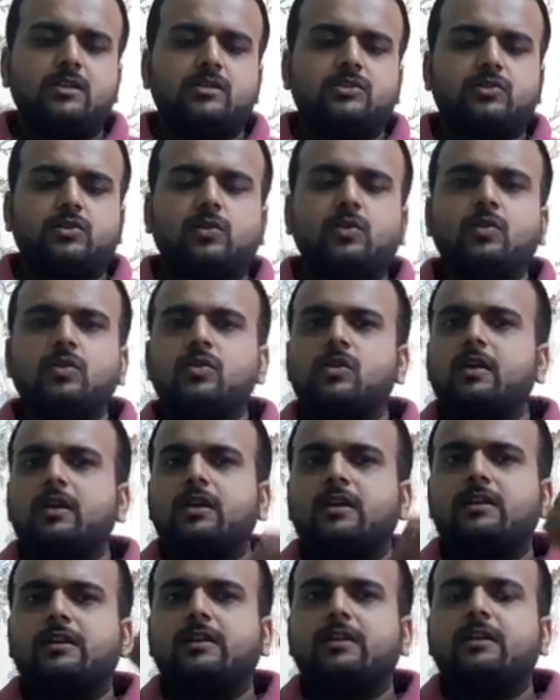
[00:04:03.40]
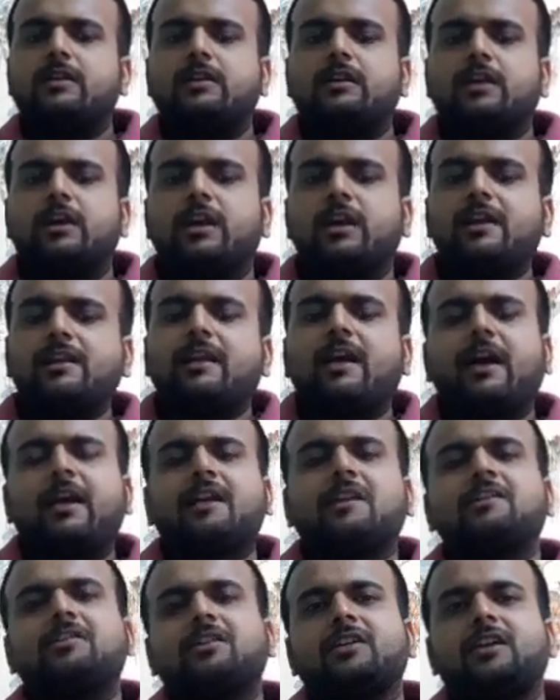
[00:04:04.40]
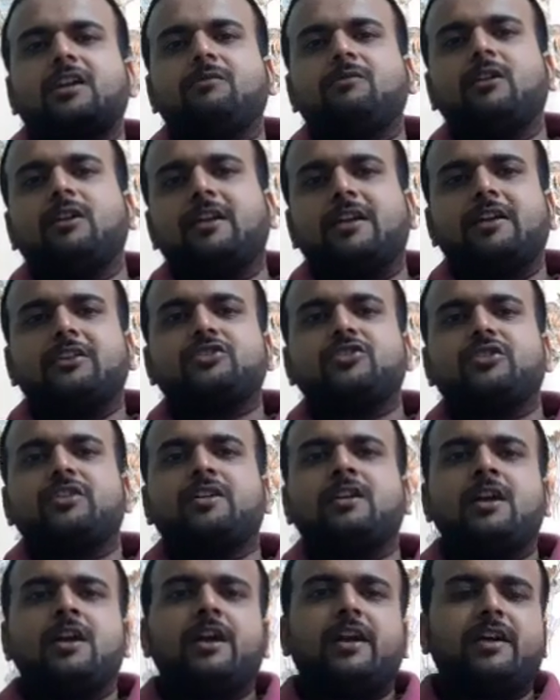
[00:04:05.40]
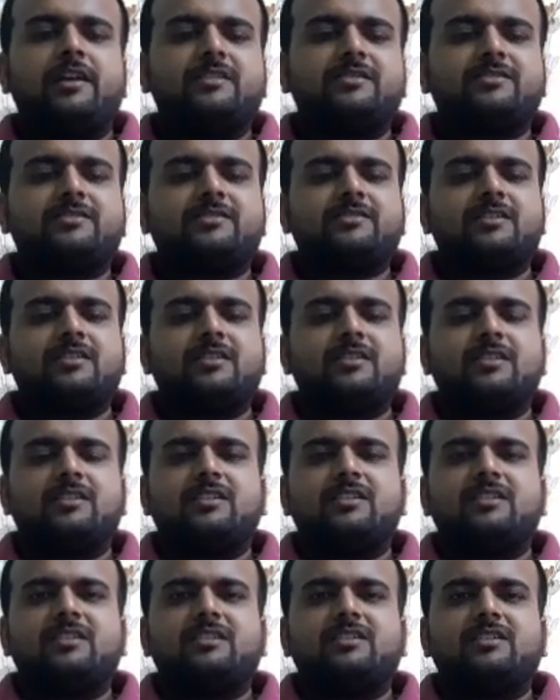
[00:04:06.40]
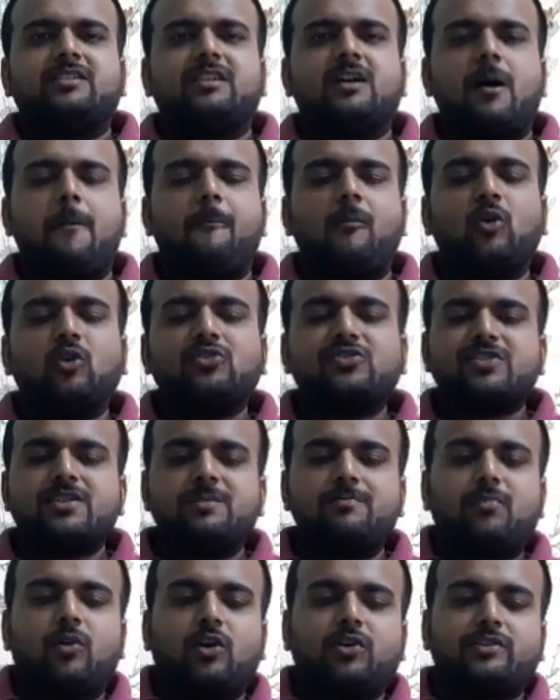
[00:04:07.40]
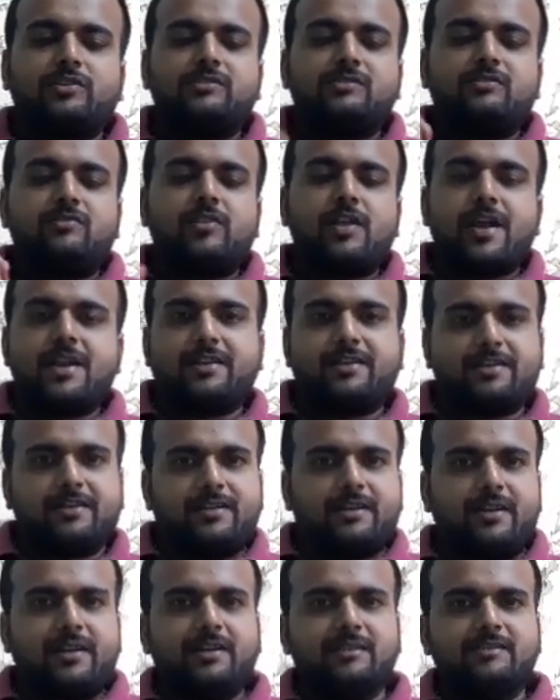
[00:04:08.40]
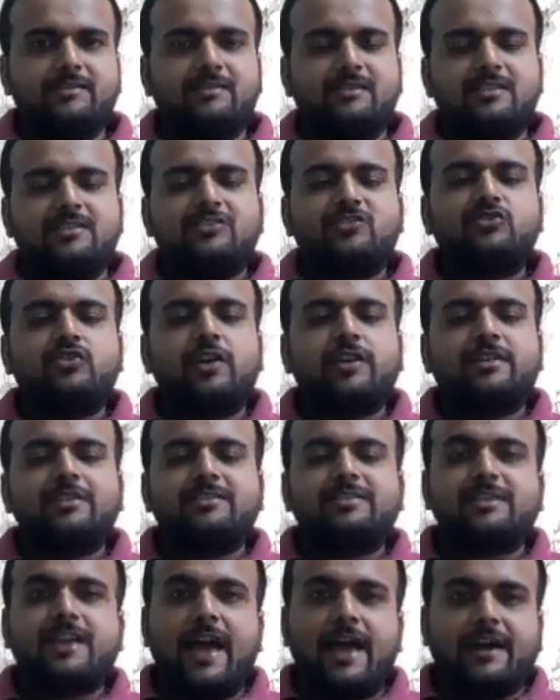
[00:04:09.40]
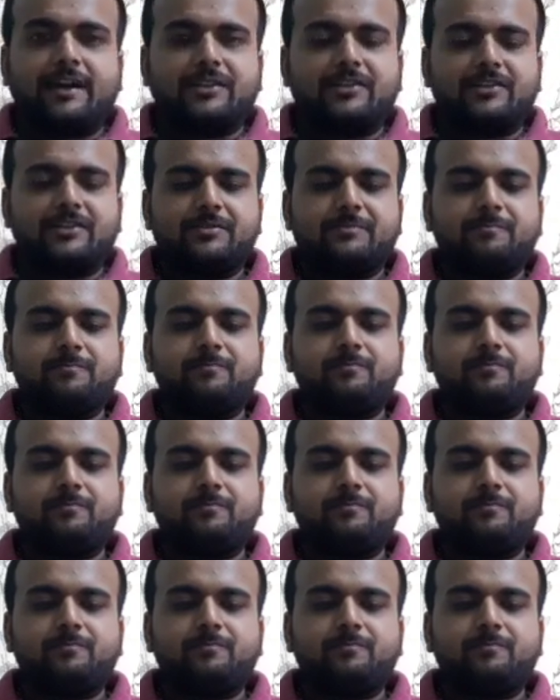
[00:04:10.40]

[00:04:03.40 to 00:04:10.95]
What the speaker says: So, inherent evil nature is the most important trait in Satan's character.